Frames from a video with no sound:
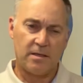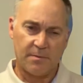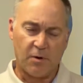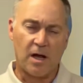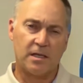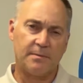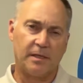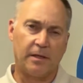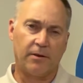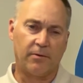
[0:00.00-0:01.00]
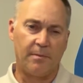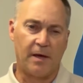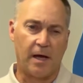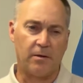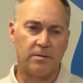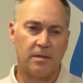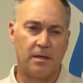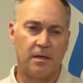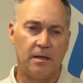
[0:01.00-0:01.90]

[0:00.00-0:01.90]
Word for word: is approximately 3 pounds.